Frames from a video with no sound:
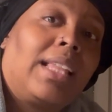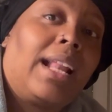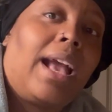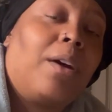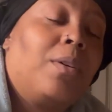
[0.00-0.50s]
that
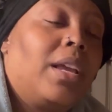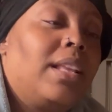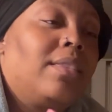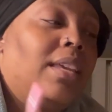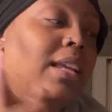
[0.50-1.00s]
out,
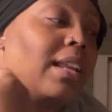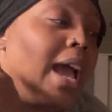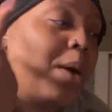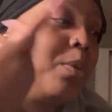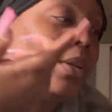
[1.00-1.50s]
and then
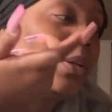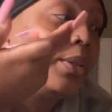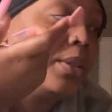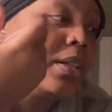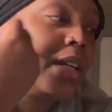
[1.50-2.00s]
I
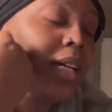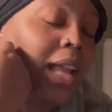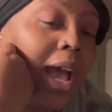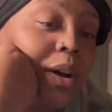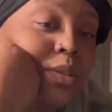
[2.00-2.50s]
will cut
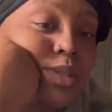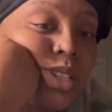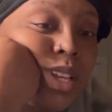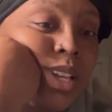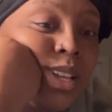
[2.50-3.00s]
out
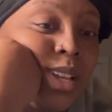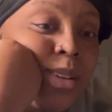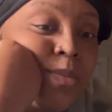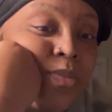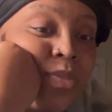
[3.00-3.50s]

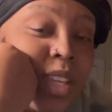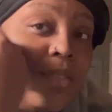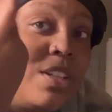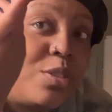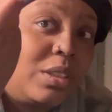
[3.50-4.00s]

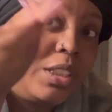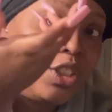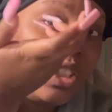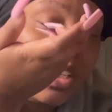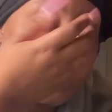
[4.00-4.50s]
eventually
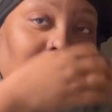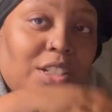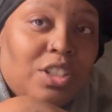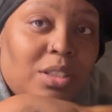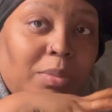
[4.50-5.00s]
chicken and
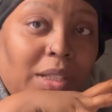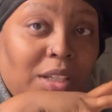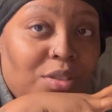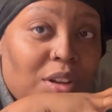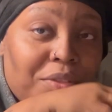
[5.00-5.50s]
just be,
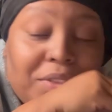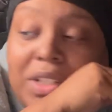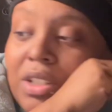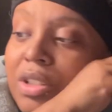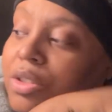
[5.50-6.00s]
you know,
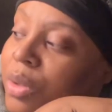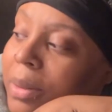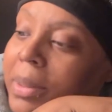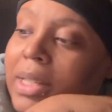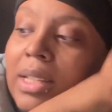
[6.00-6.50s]
fish,
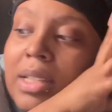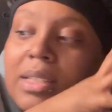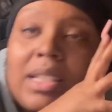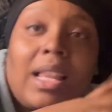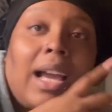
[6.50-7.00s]
shrimp, and
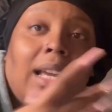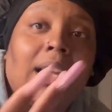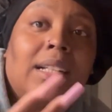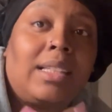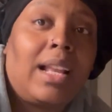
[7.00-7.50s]
until I can
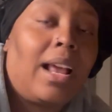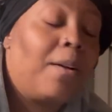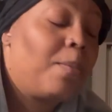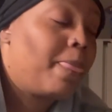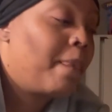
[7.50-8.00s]
cut that out.
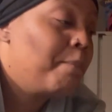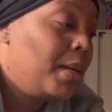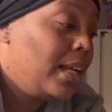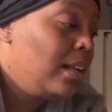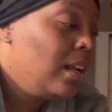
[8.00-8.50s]

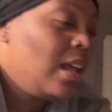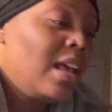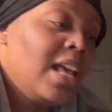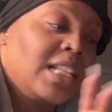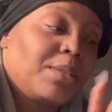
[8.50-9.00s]
But
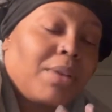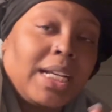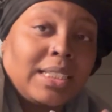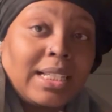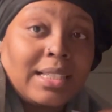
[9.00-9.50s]
it's a
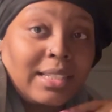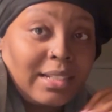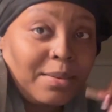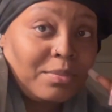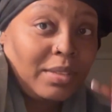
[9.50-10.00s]
process, and
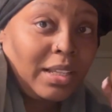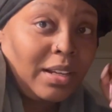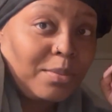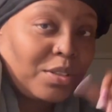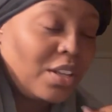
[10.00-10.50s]

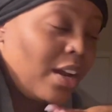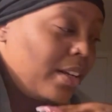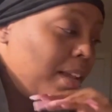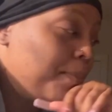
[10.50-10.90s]
I'm starting it.